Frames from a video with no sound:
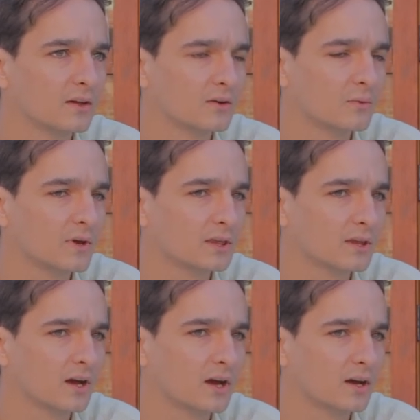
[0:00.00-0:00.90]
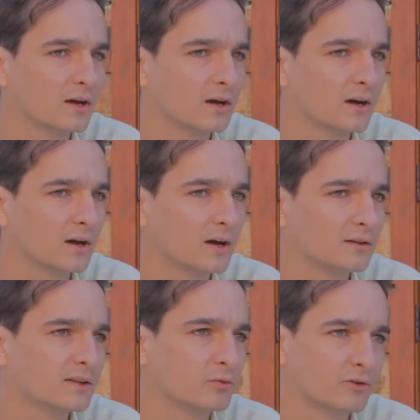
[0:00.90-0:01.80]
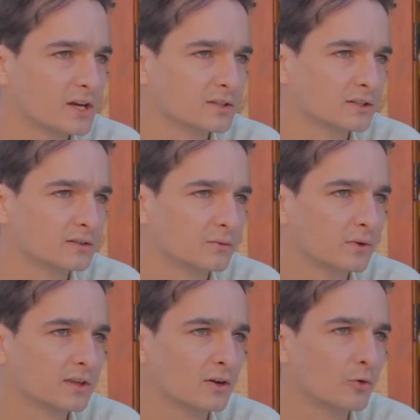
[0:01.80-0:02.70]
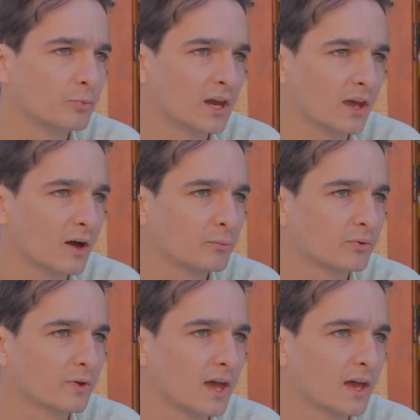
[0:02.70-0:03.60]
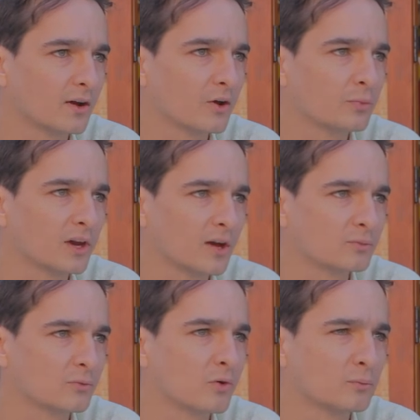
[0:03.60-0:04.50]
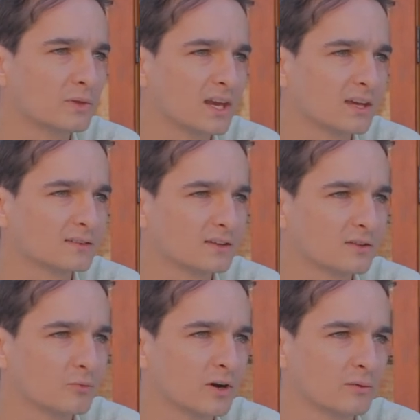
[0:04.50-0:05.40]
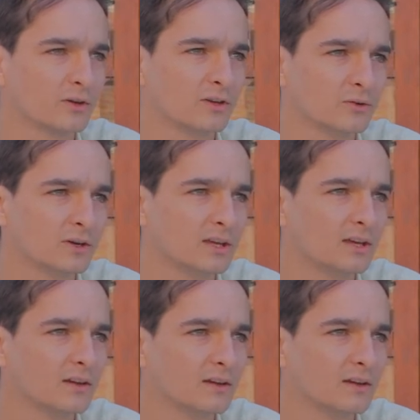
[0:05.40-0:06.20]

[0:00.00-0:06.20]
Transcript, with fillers: with uh, uh, liberation, with an opening up and opening up to more meanings and to more ambiguity.